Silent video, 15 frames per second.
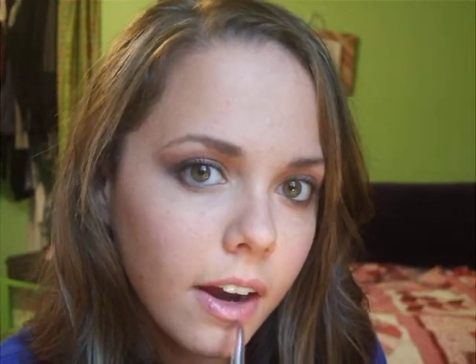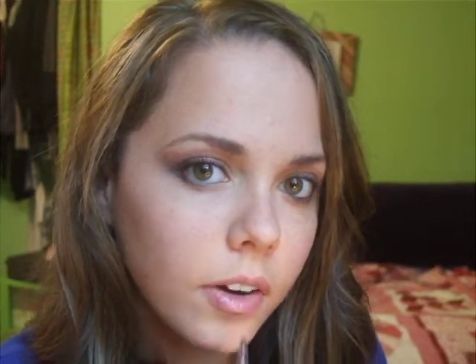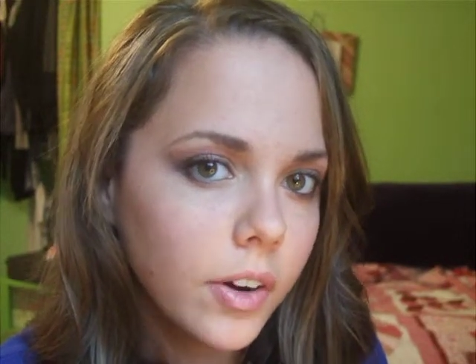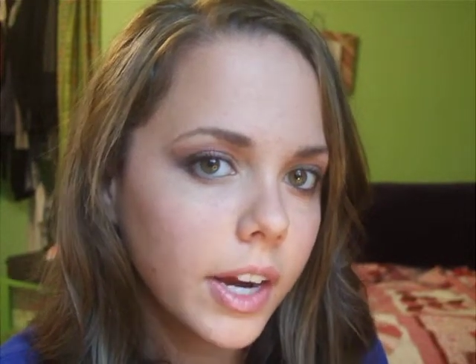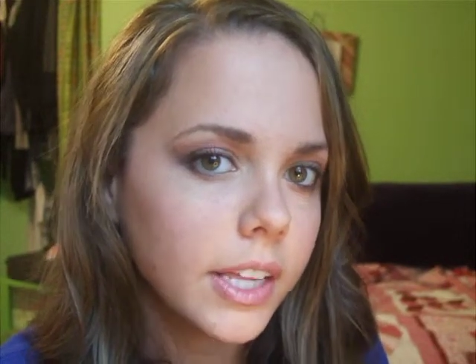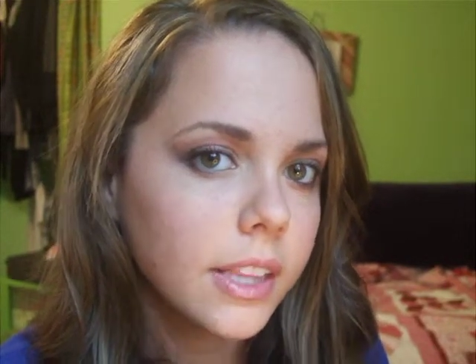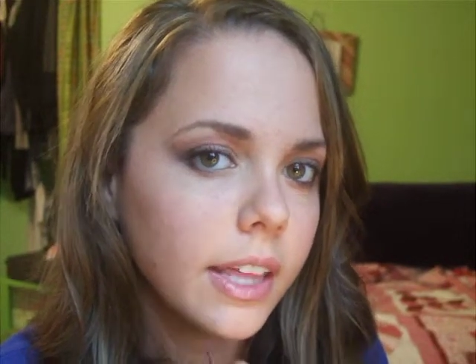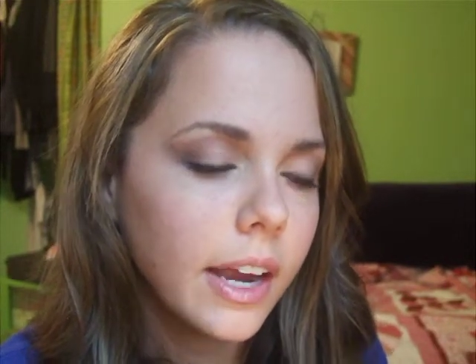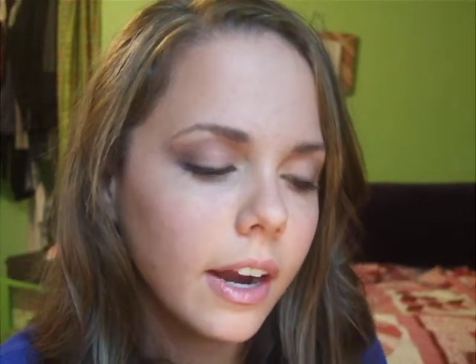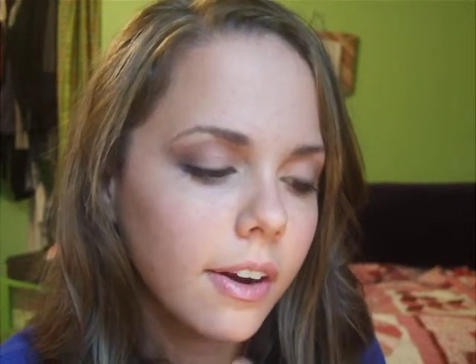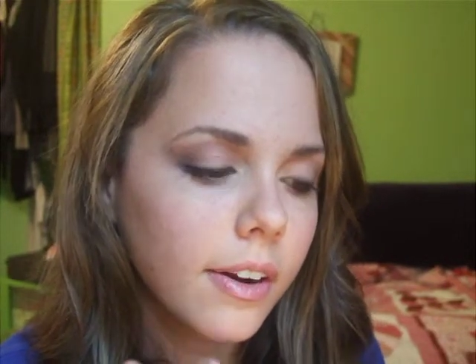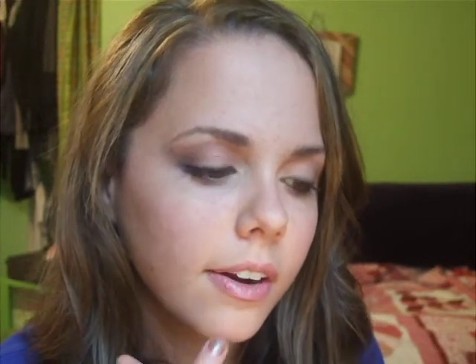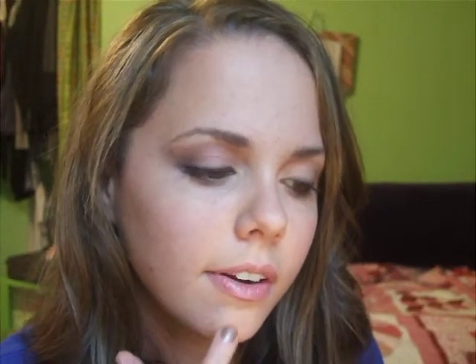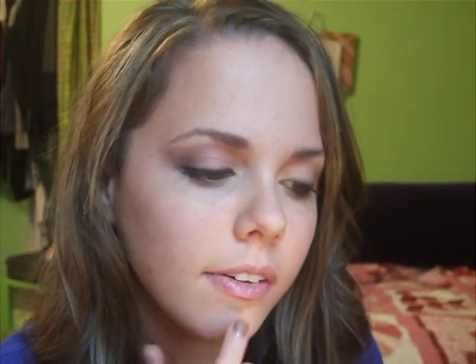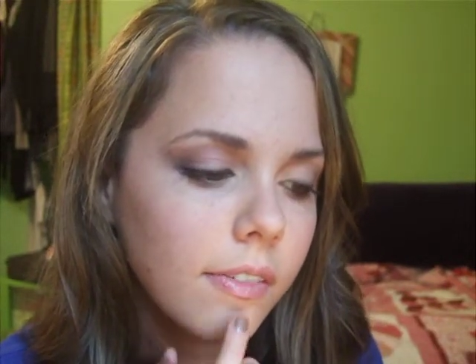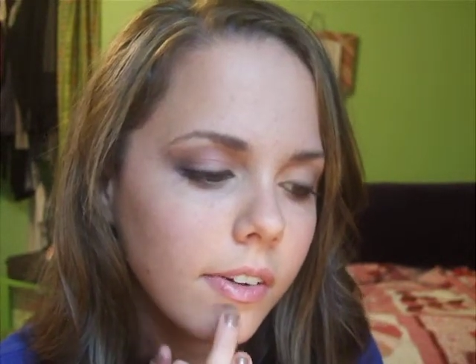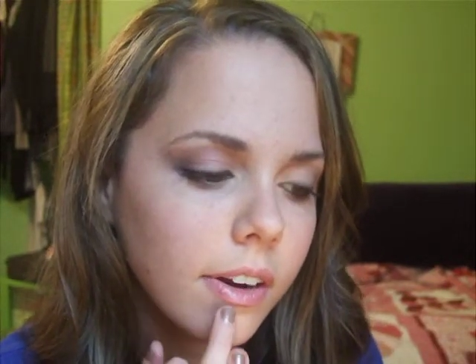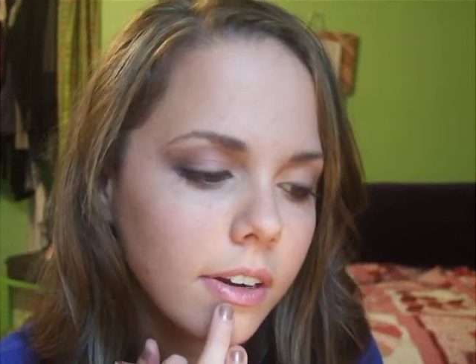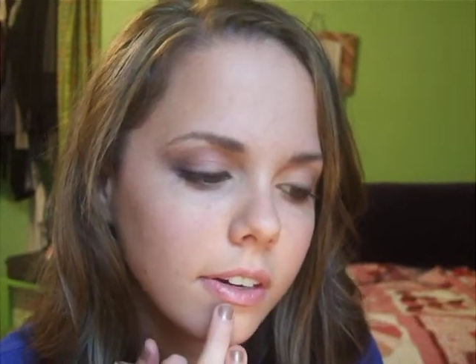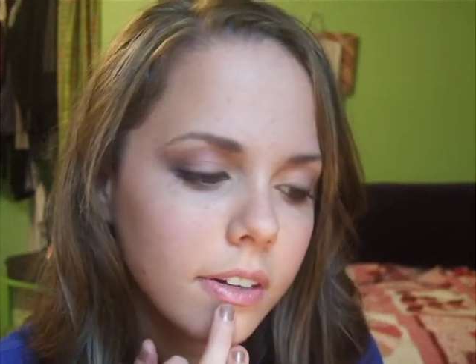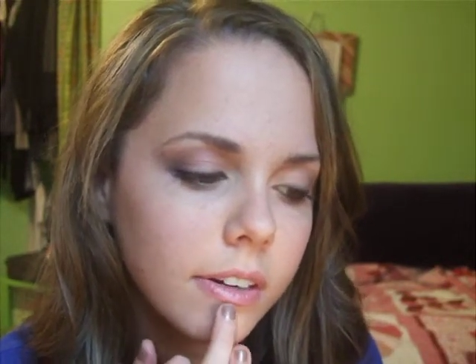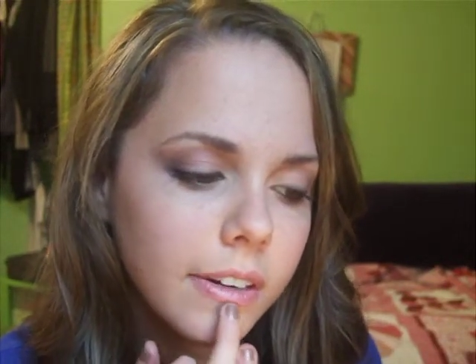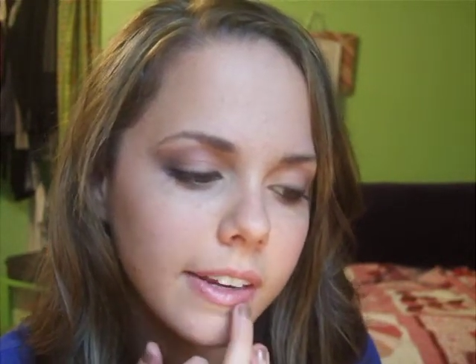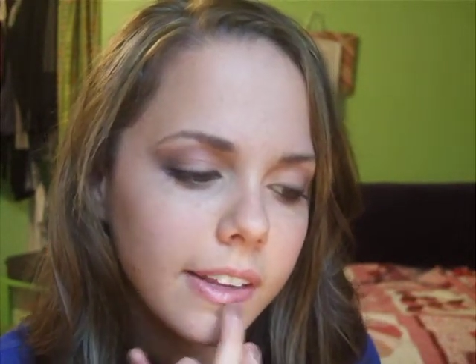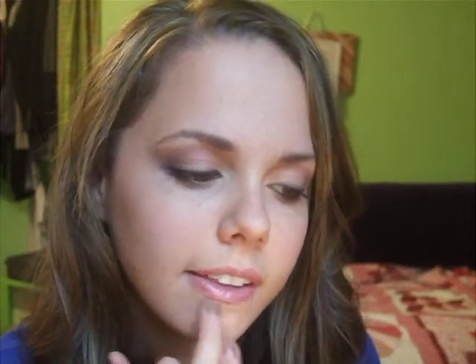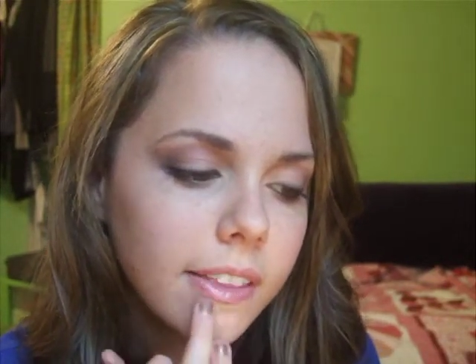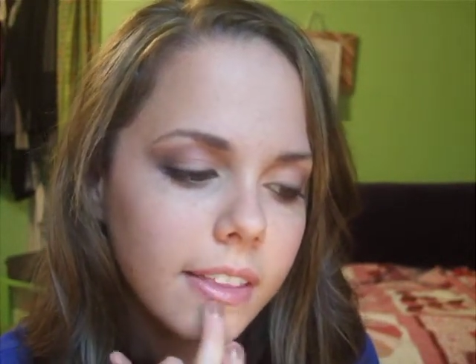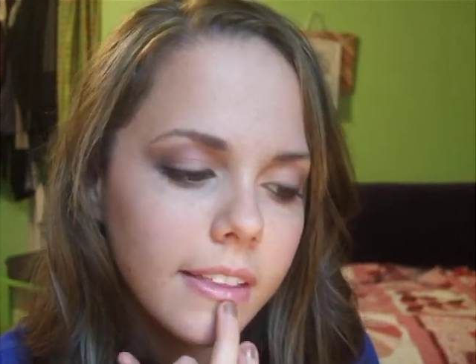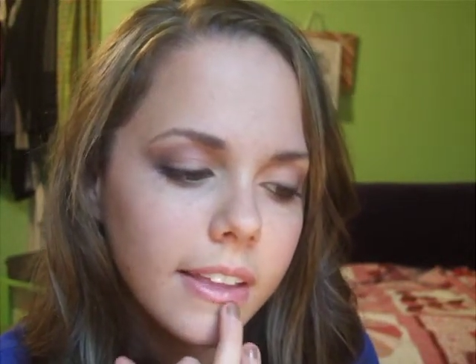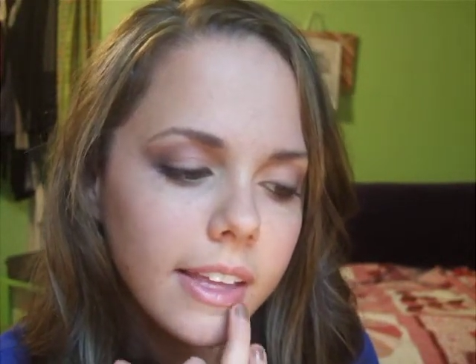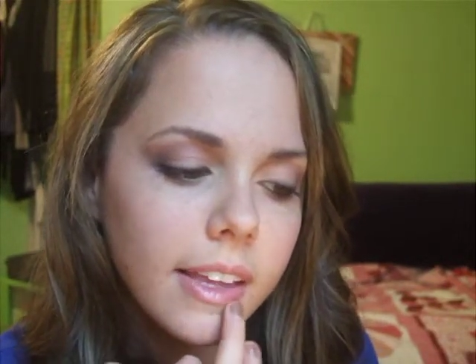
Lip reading: right there, right underneath,